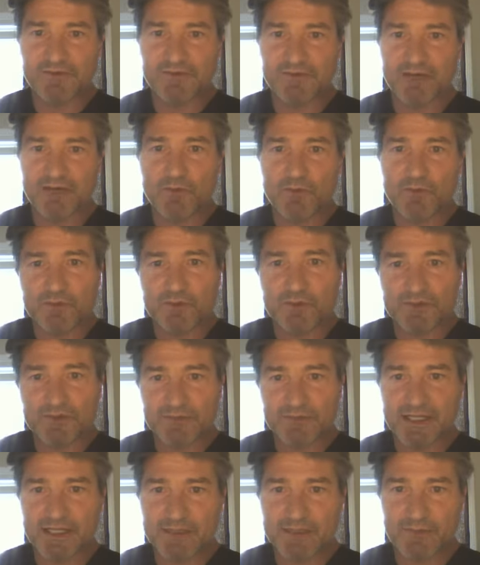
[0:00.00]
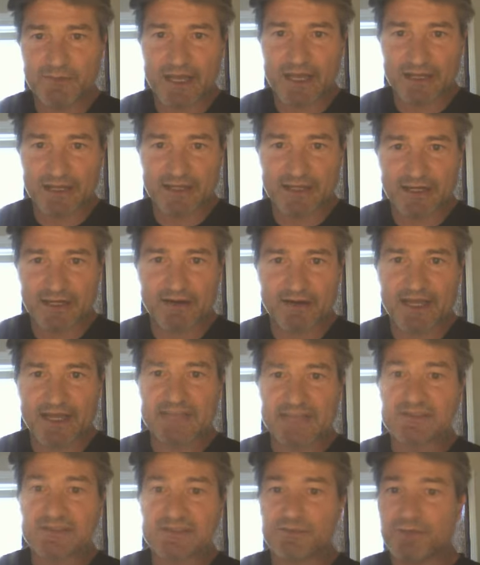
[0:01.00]
that what was written back there
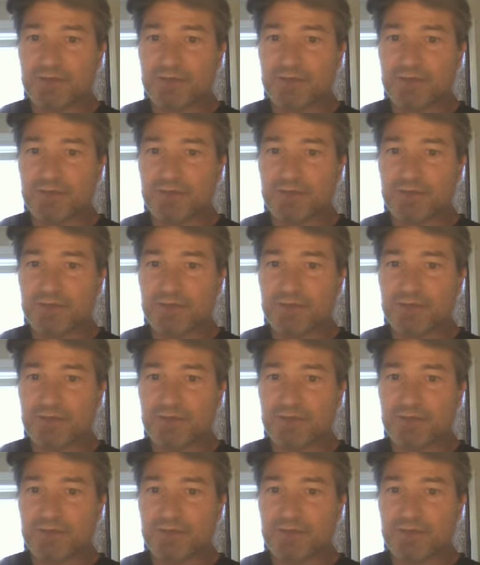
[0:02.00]
had some